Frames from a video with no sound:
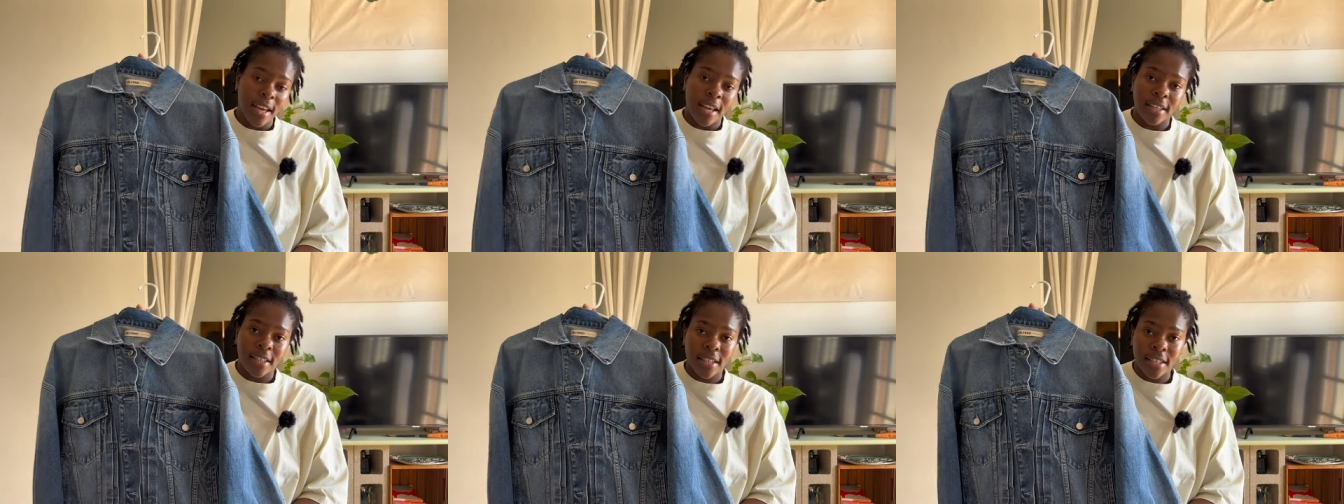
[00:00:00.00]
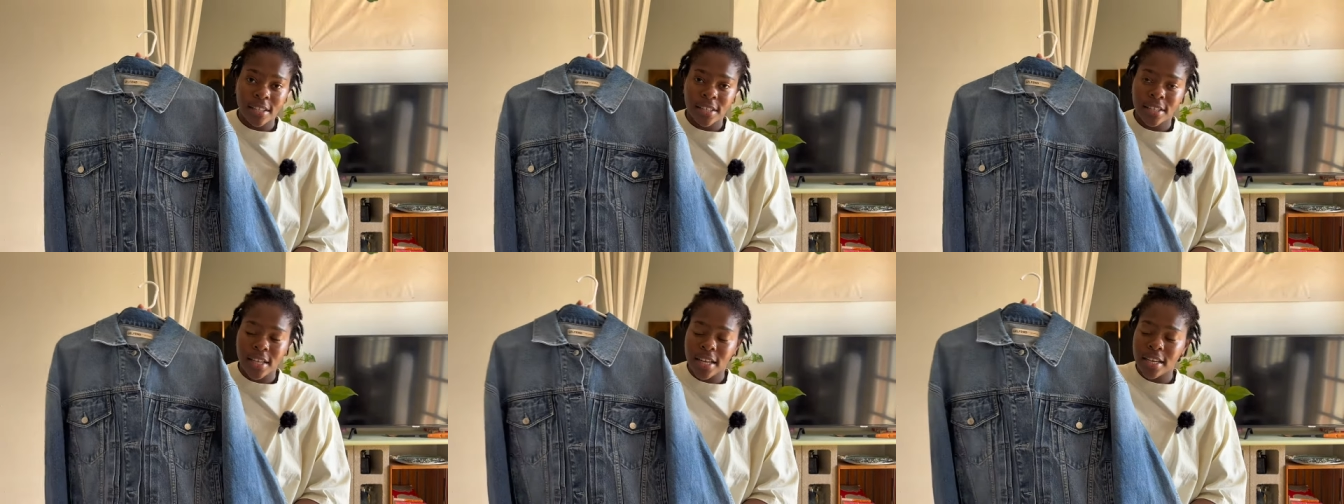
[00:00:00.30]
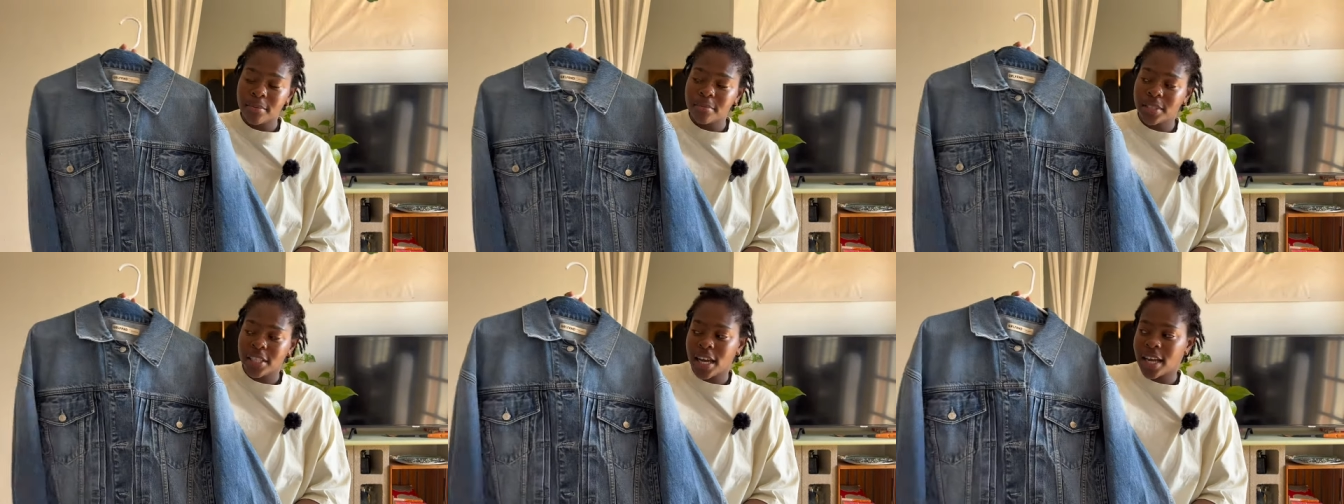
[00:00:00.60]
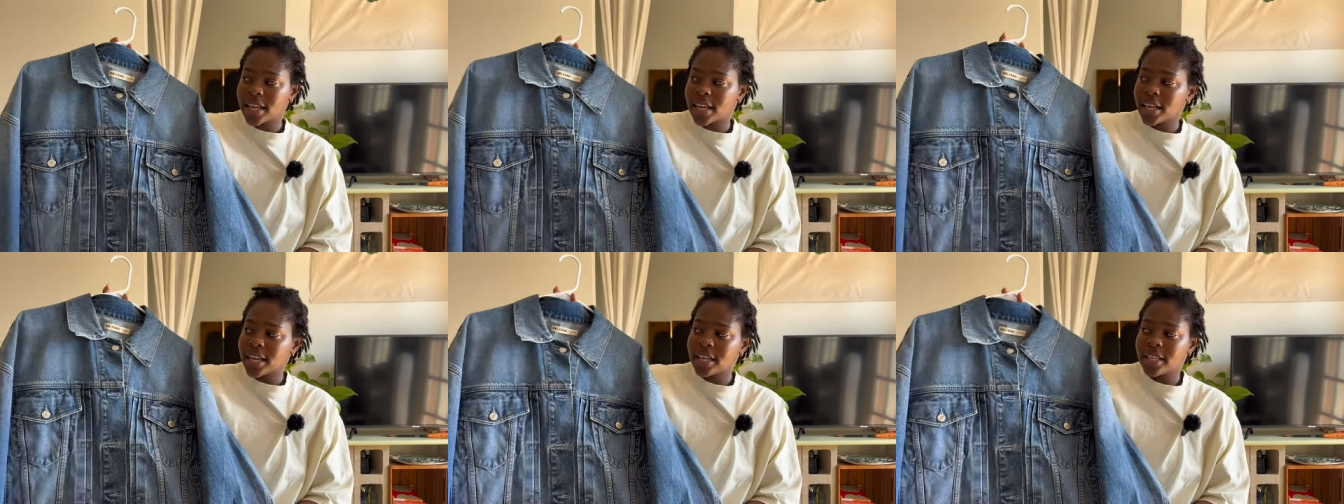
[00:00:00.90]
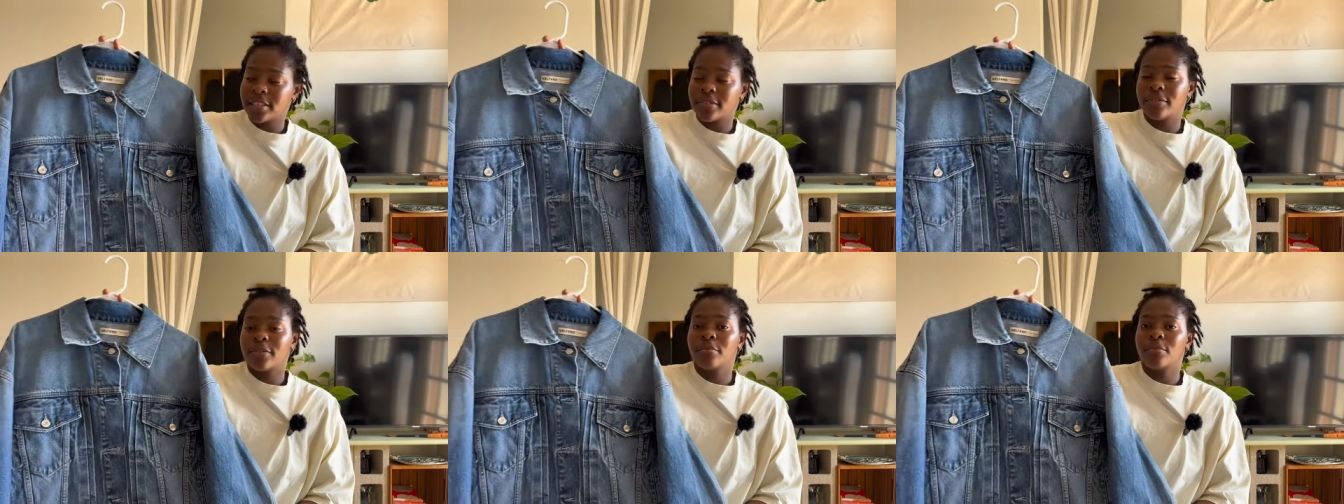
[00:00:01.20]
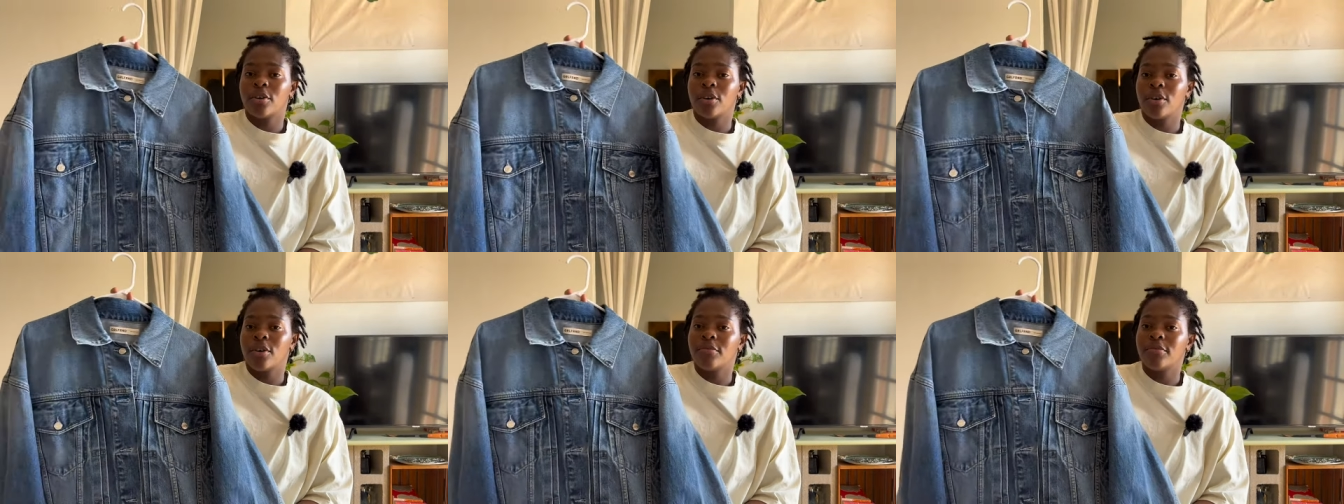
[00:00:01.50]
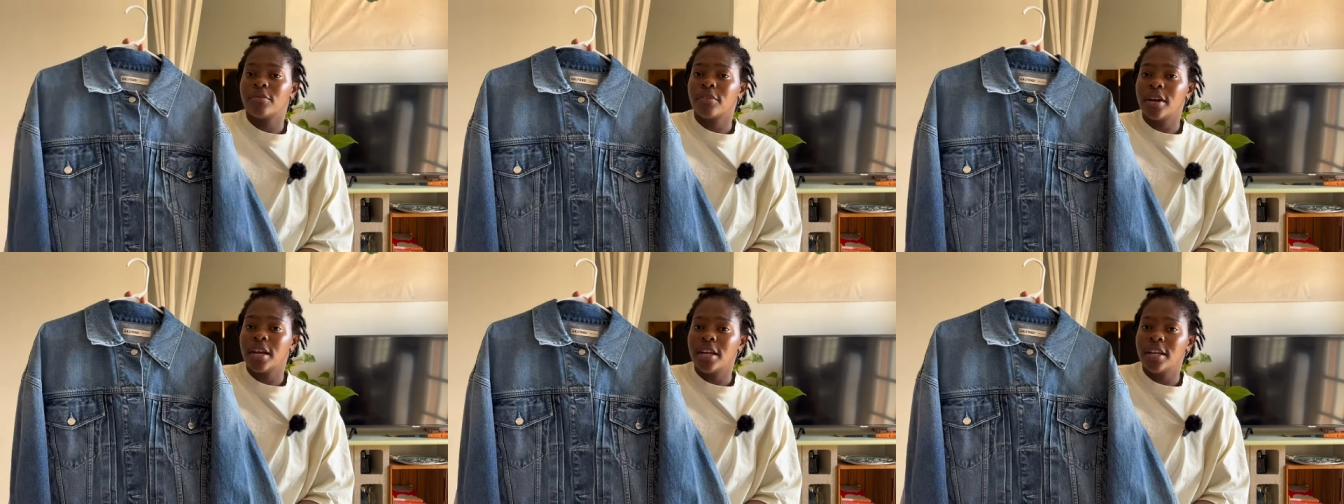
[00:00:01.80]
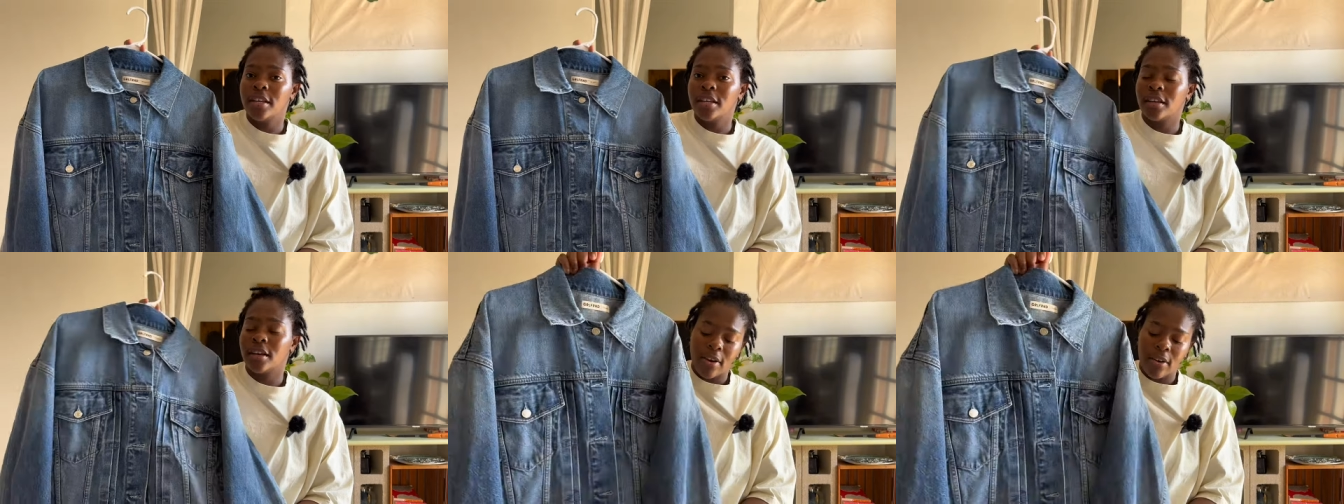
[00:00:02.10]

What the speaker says: This denim jacket is from GRLFRND.